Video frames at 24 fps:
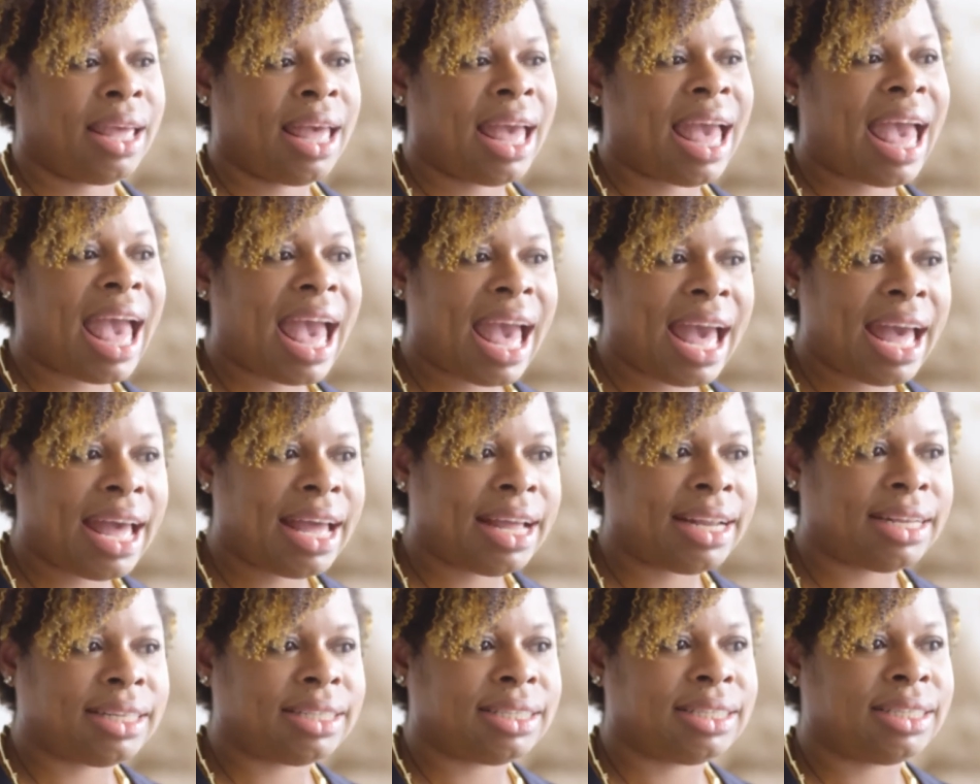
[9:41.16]

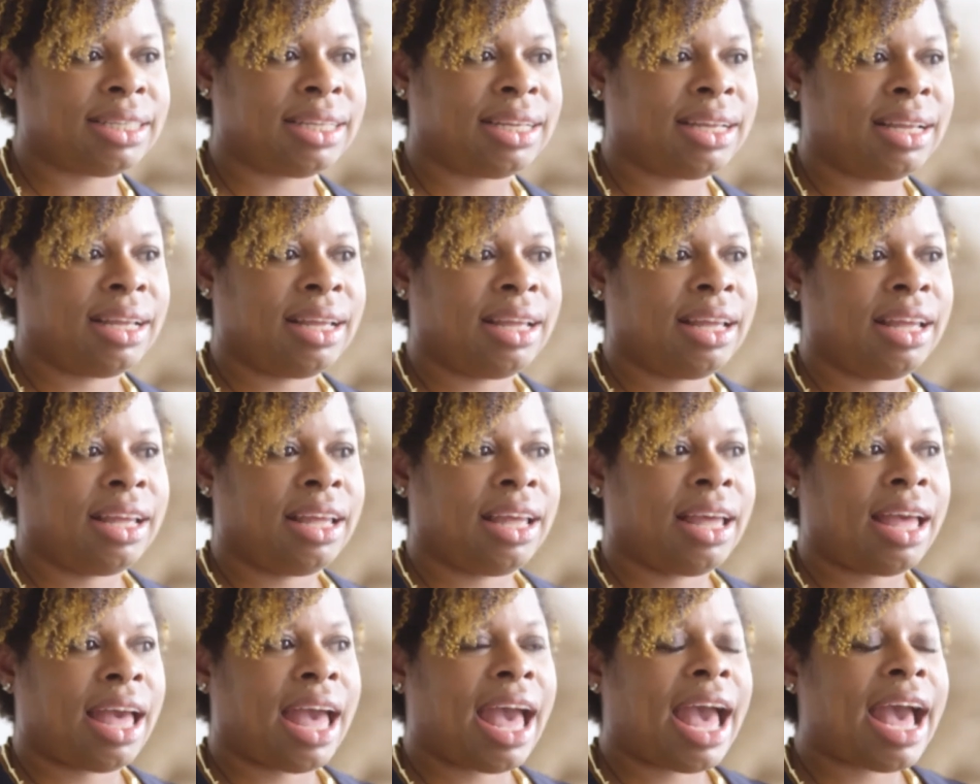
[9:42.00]
And
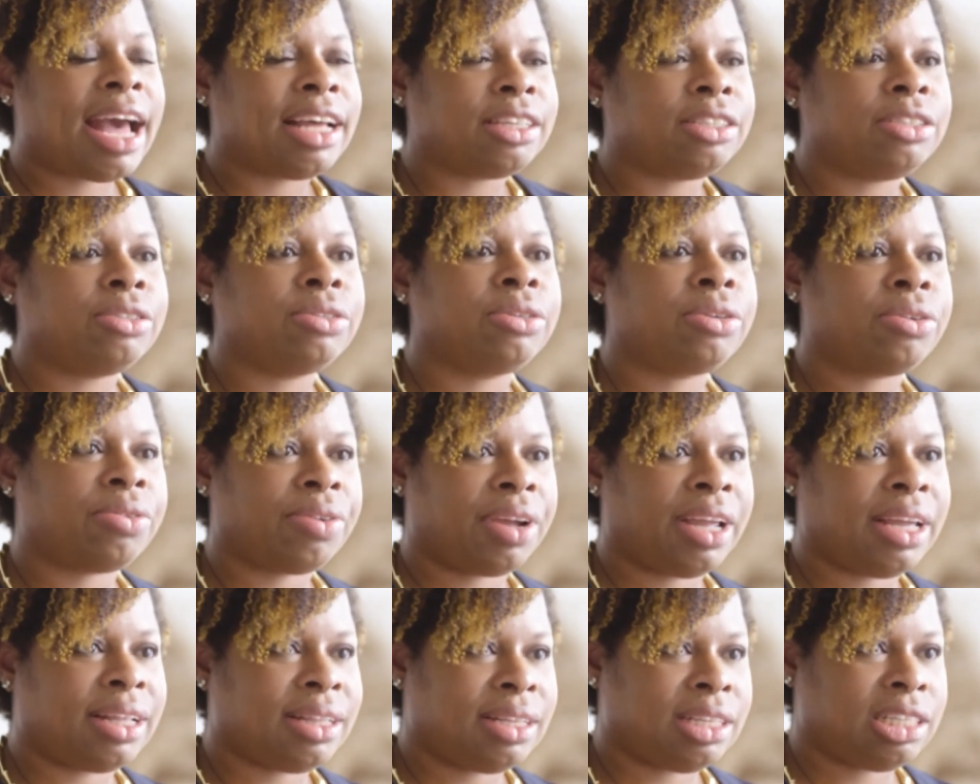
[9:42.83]
as you
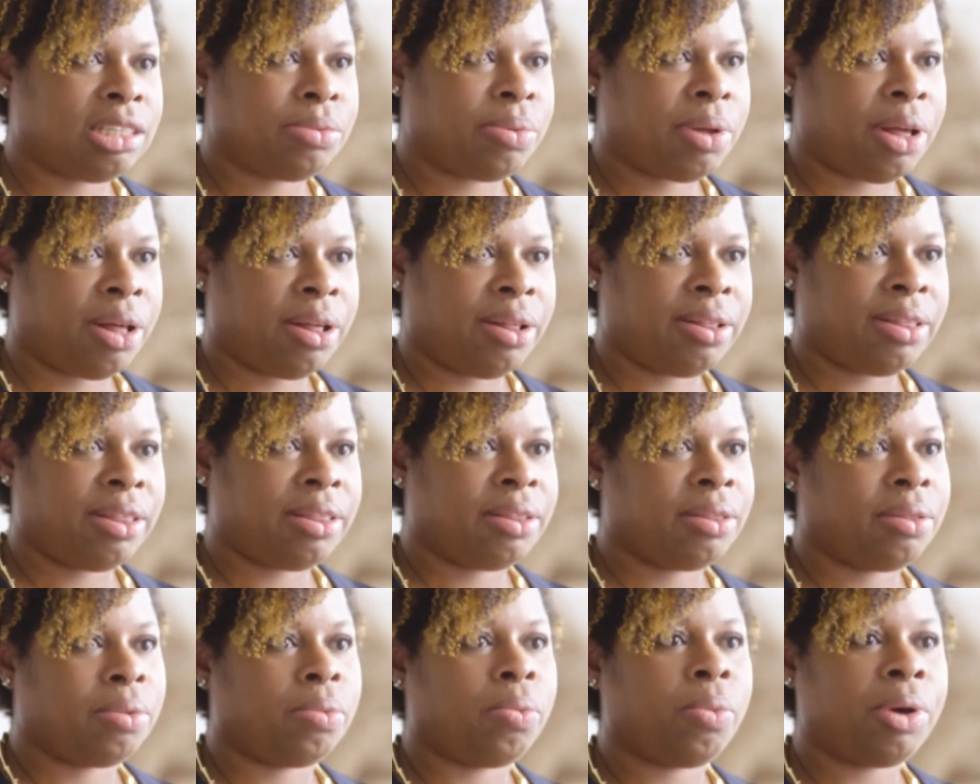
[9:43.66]
create this wealth,
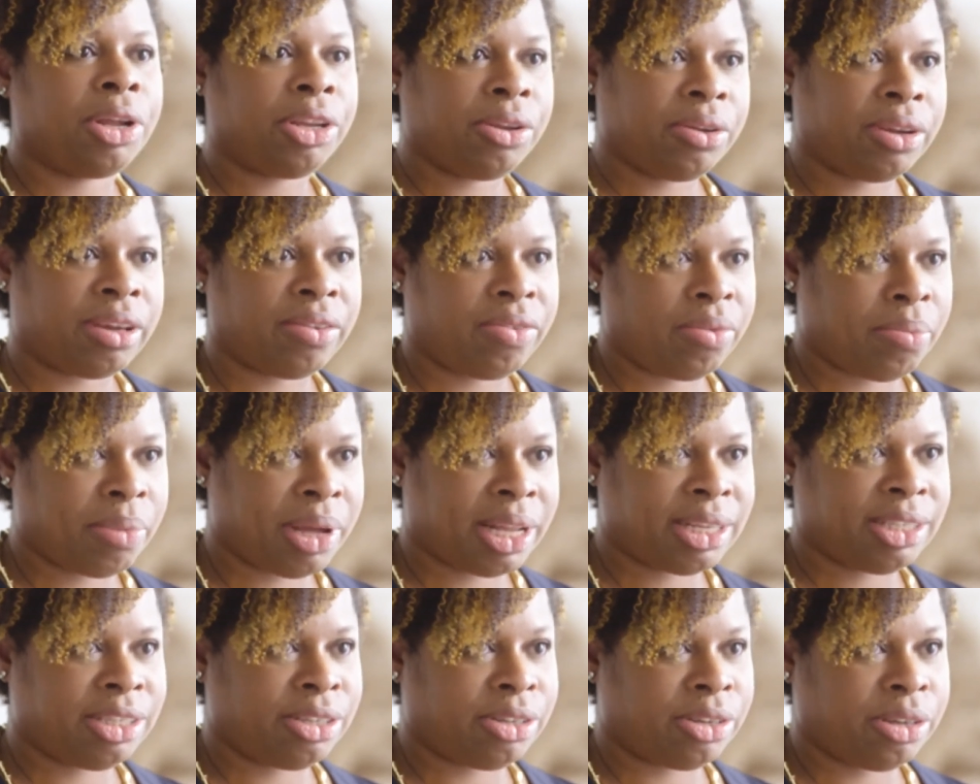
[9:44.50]
one, you're giving back
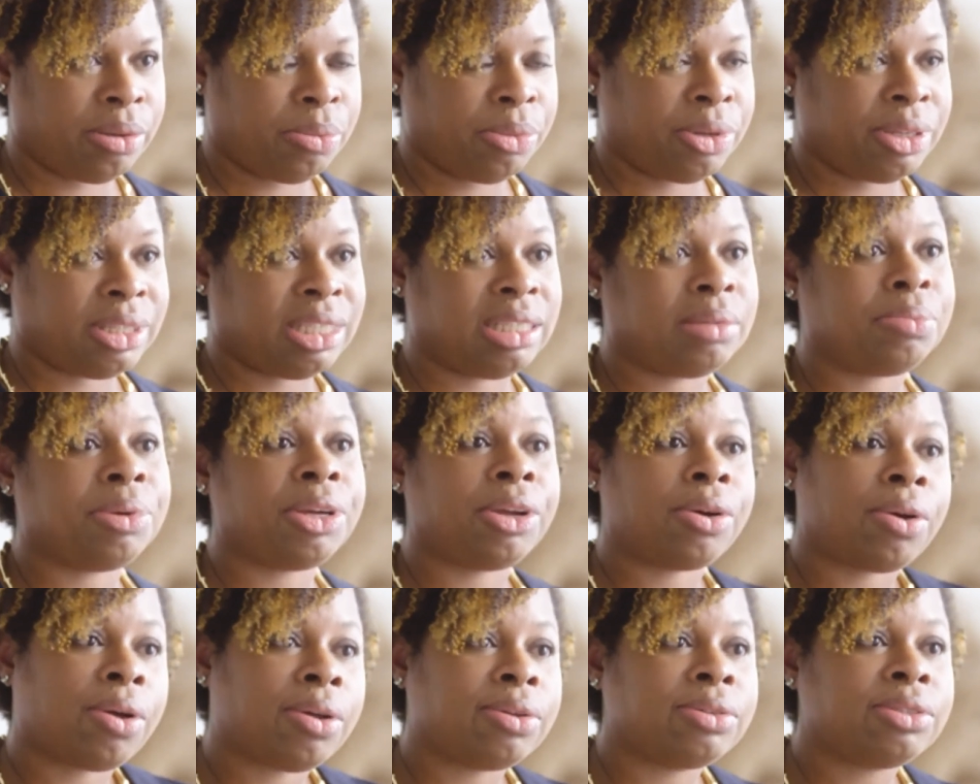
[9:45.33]
to your community, but you're
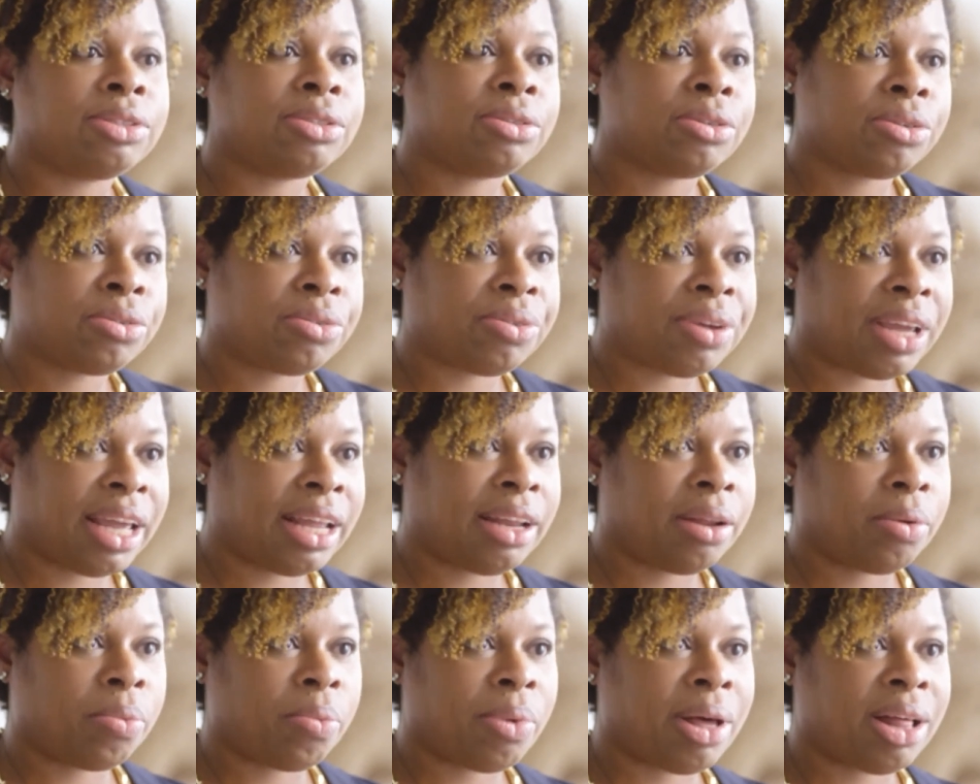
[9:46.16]
also
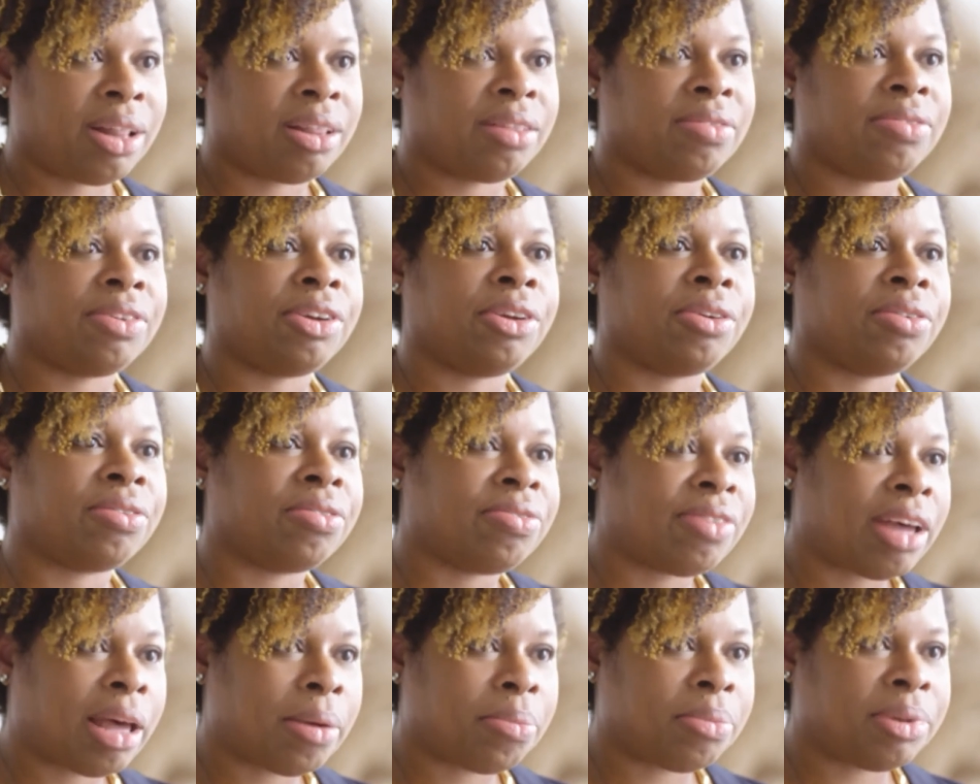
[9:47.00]
creating wealth for your
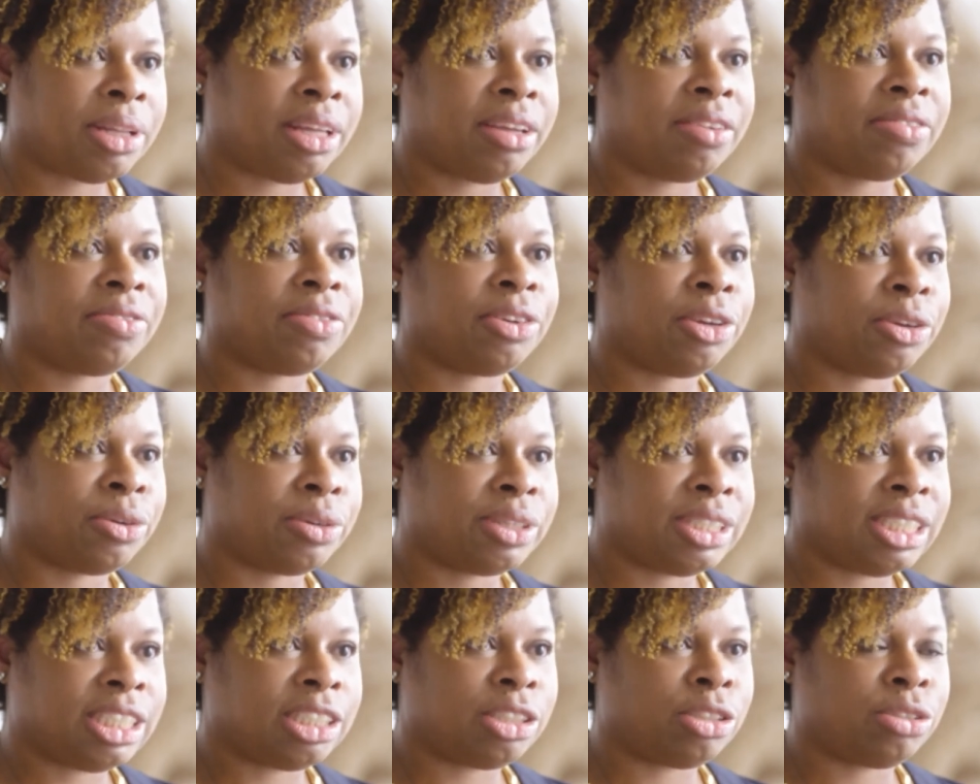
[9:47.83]
family, for your
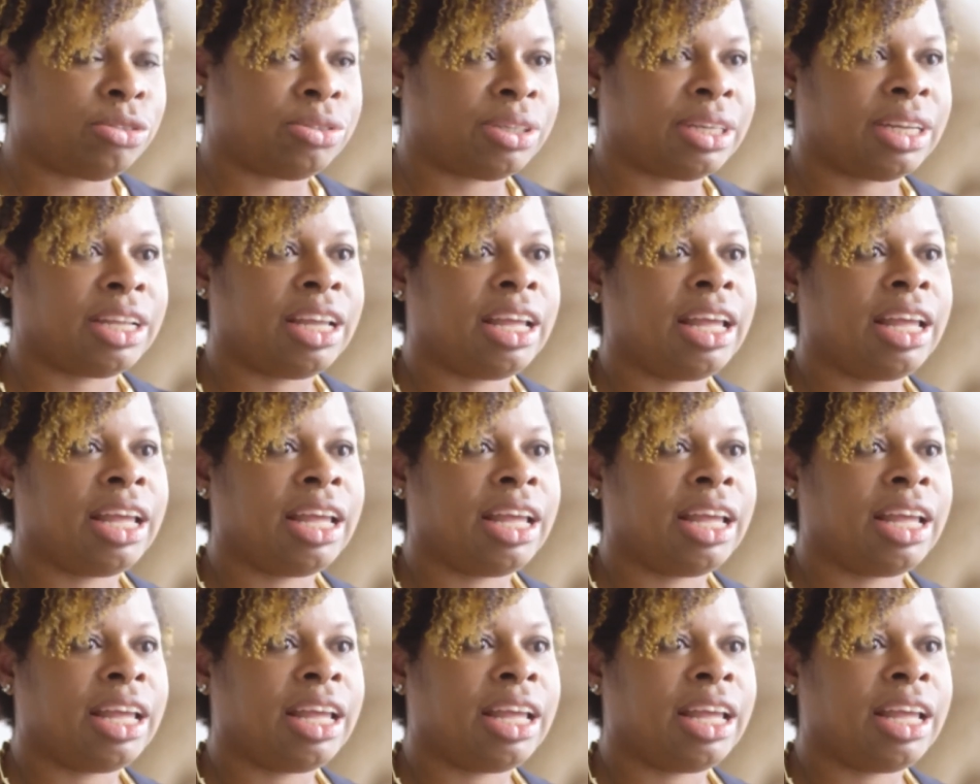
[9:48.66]
children.